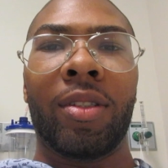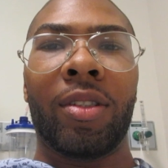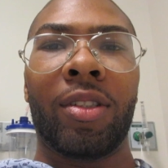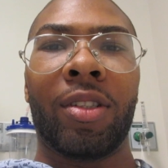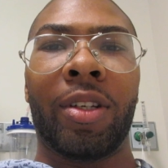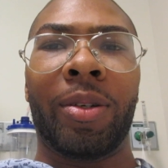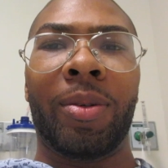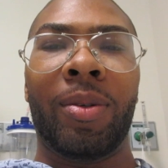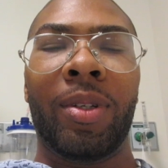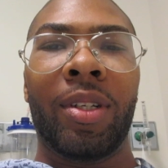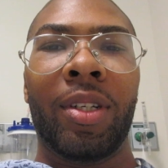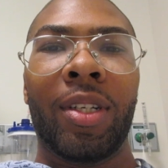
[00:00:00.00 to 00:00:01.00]
So
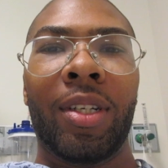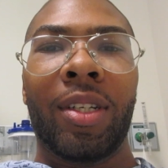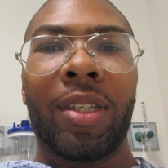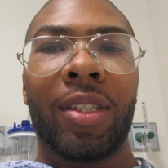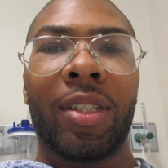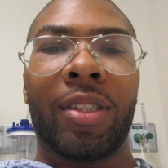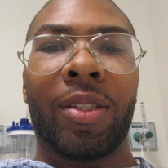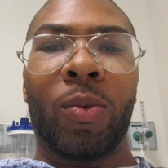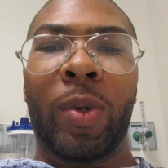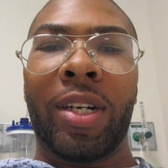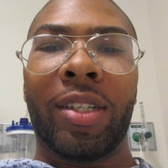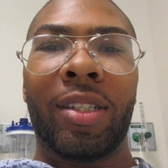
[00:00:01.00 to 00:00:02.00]
it's the
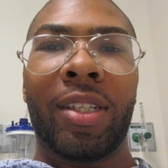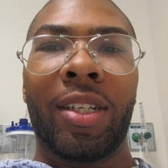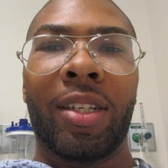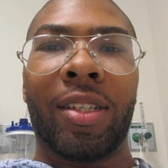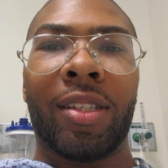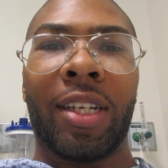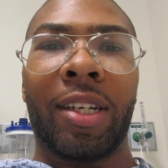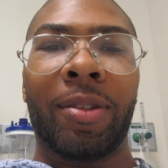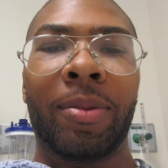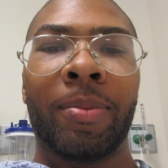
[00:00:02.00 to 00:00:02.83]
weirdest thing, cause like